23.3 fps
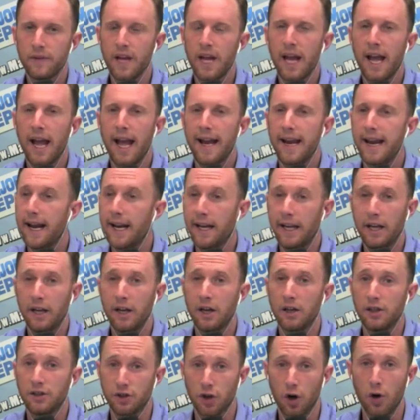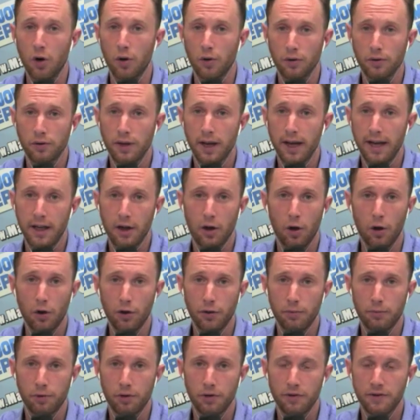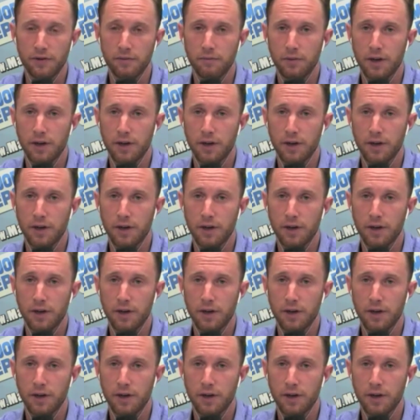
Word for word: and any adult, any older person,